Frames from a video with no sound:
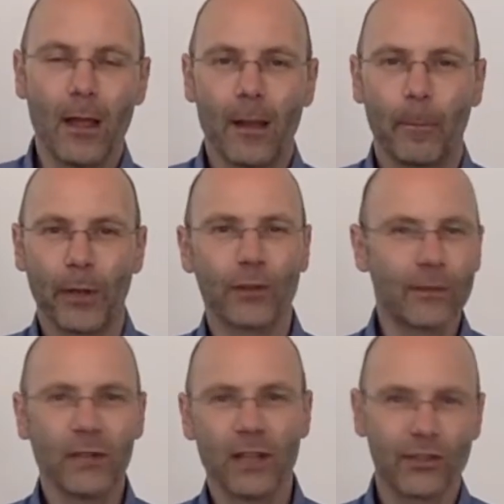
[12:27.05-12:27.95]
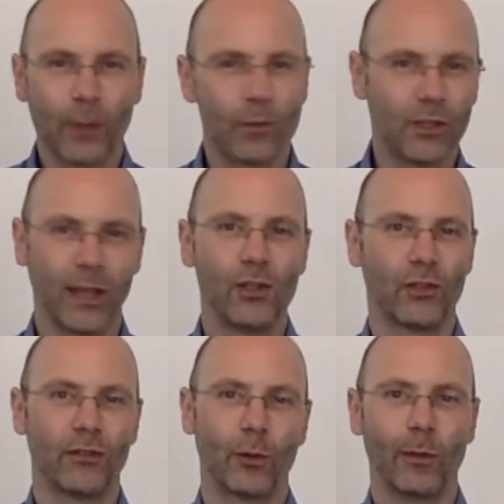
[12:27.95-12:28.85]
Because of the
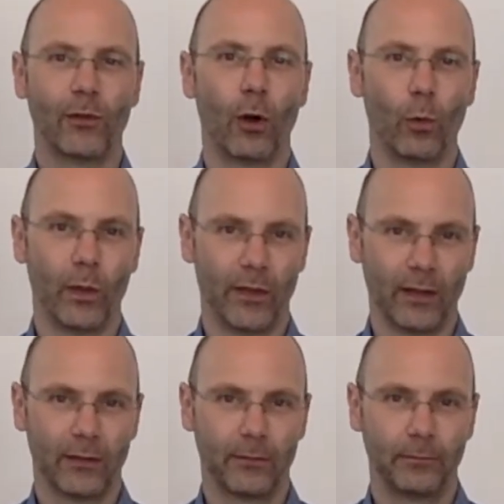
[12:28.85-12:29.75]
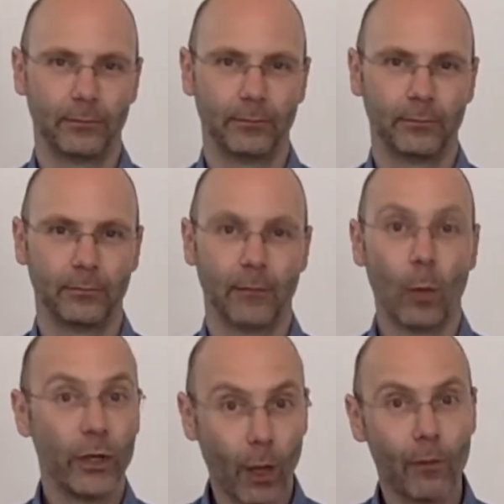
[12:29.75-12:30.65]
associations that we've got with it. And
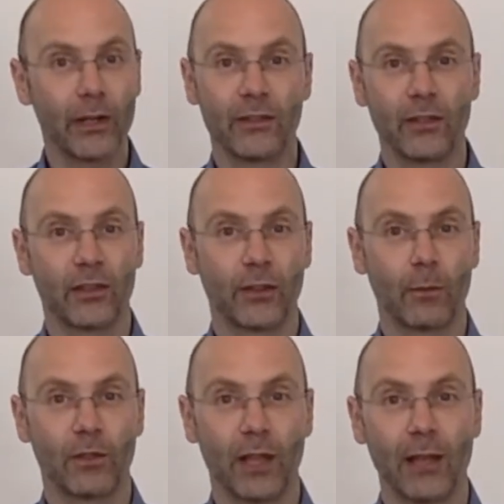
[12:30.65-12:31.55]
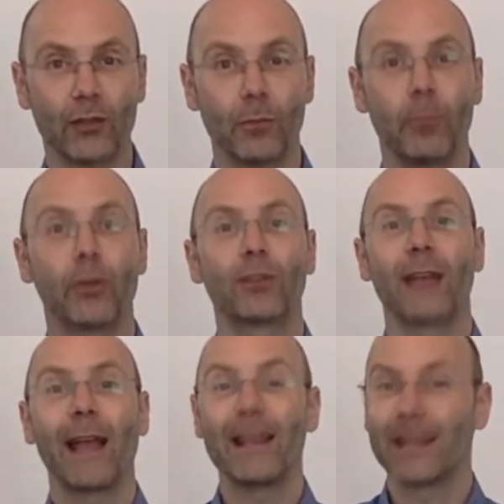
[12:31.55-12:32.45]
we know that it's the association
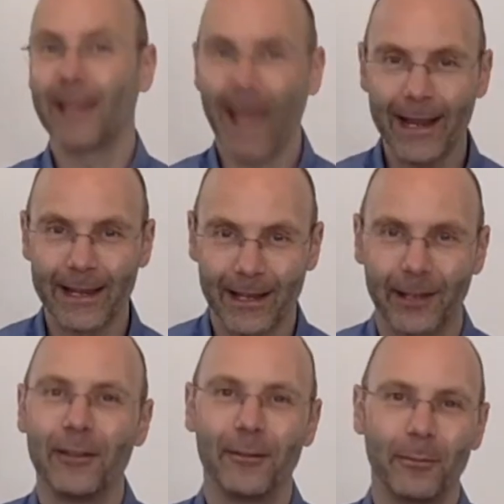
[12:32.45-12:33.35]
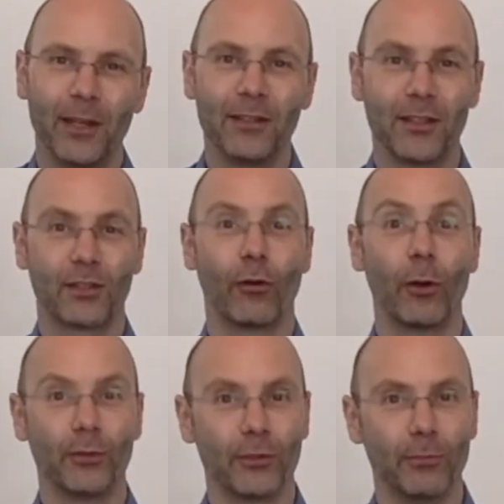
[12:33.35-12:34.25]
because a cake being
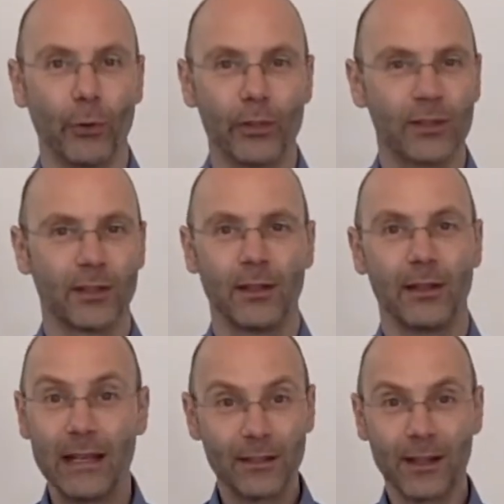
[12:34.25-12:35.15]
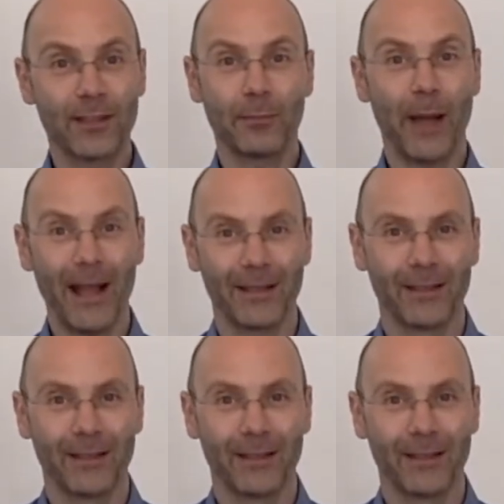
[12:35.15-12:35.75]
described as moist isn't as bad,